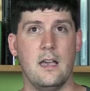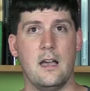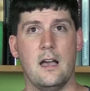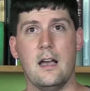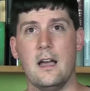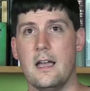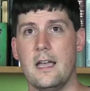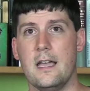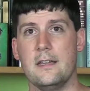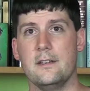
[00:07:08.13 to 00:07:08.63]

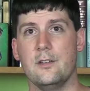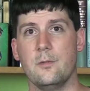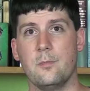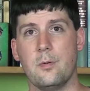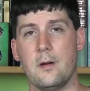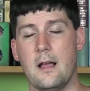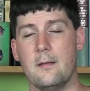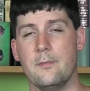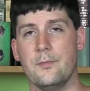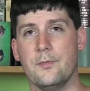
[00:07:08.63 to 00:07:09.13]
I had no
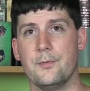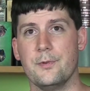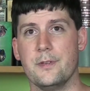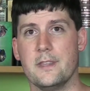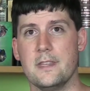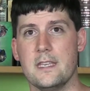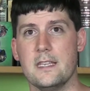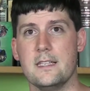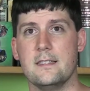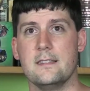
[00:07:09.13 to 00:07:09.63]
problems
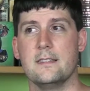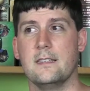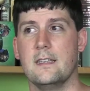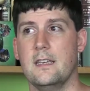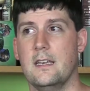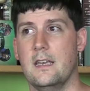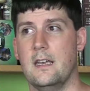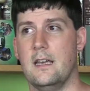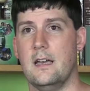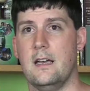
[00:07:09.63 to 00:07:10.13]
with it.
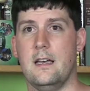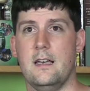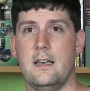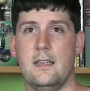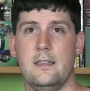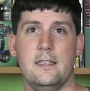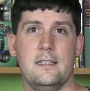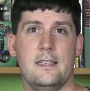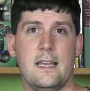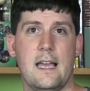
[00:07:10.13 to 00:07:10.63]

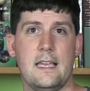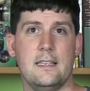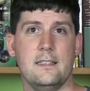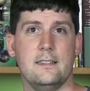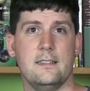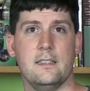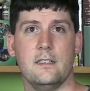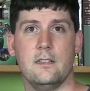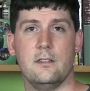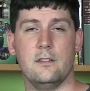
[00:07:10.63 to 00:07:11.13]
The
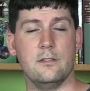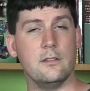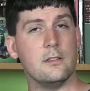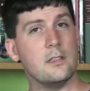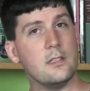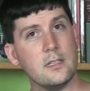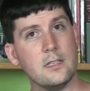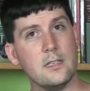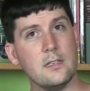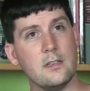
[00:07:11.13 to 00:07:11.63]
dice
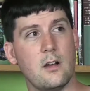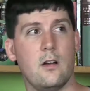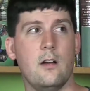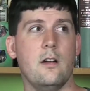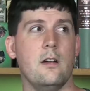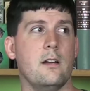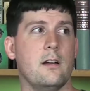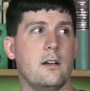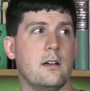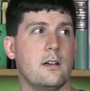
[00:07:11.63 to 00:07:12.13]
included
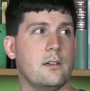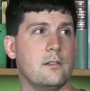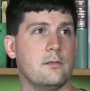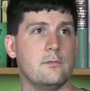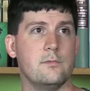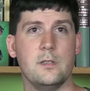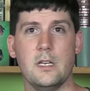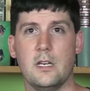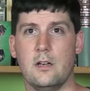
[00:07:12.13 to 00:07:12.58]
are,